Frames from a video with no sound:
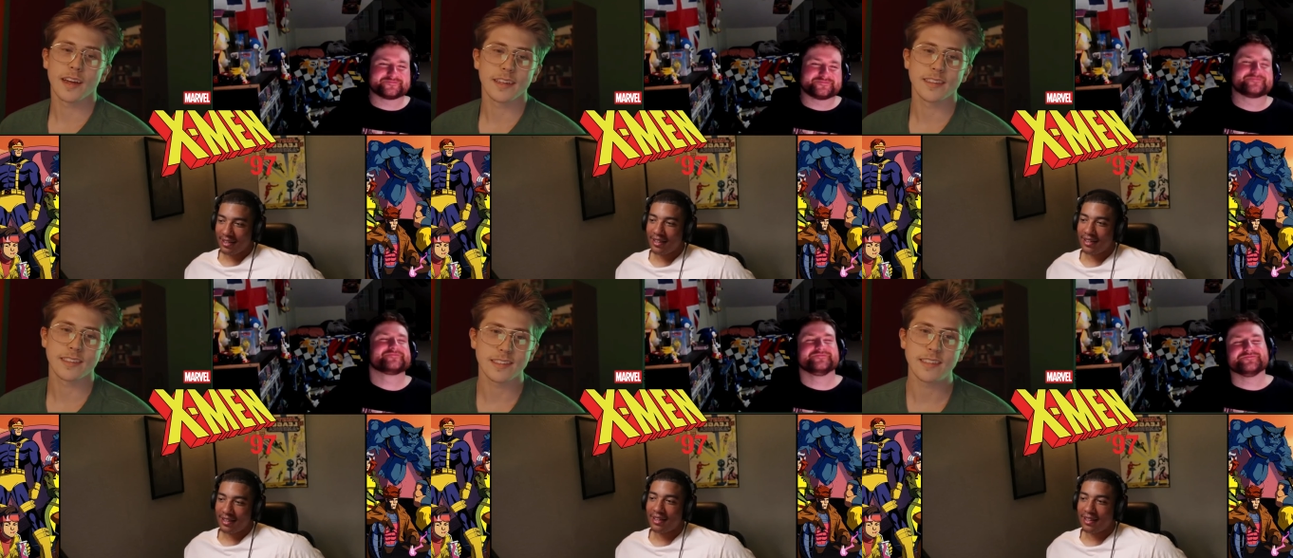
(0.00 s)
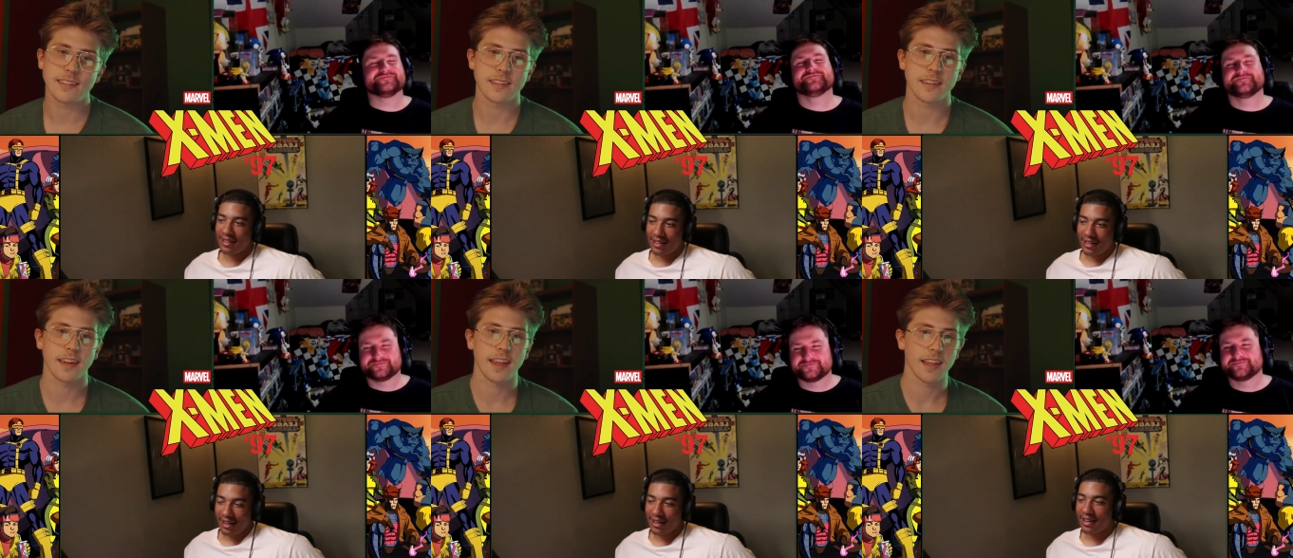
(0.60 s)
Speaker 1: uh, this season.
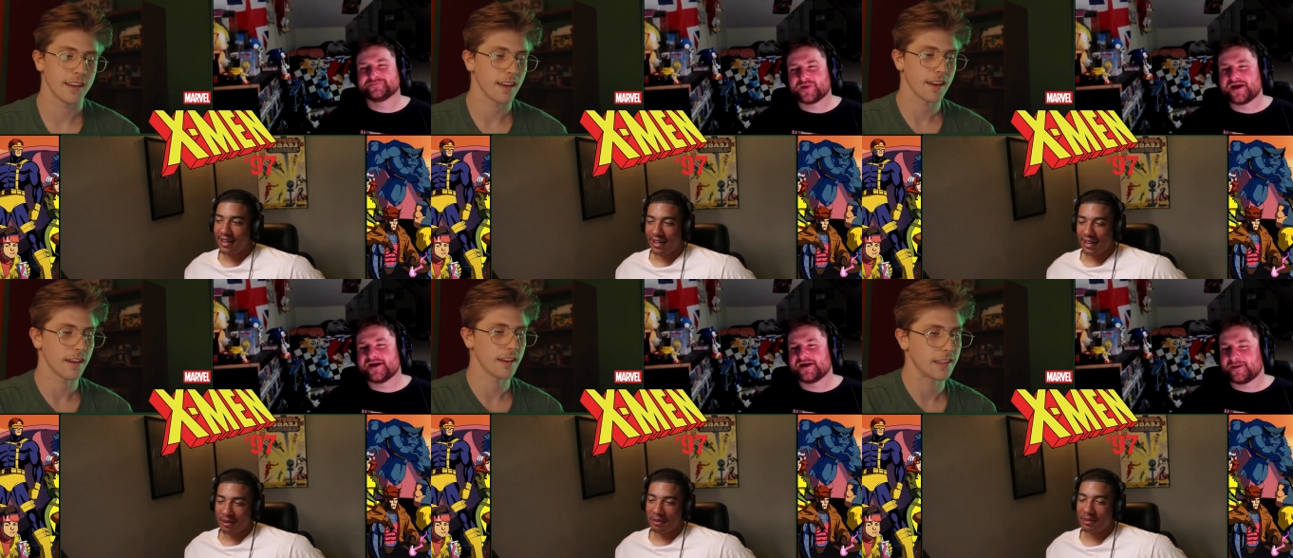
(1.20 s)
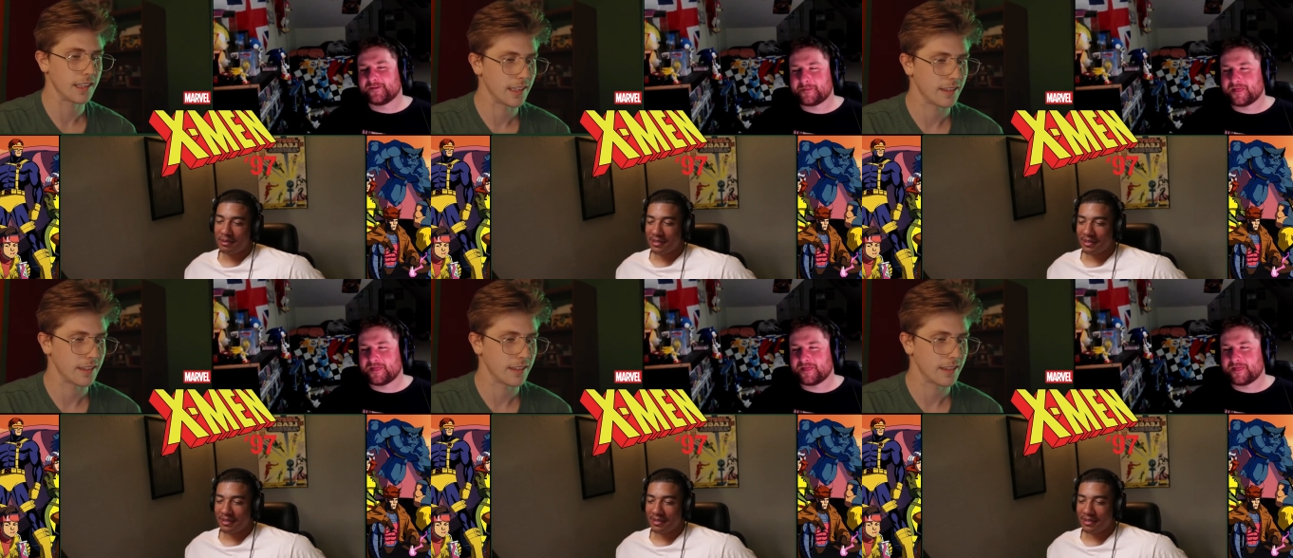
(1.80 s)
Yeah, I am too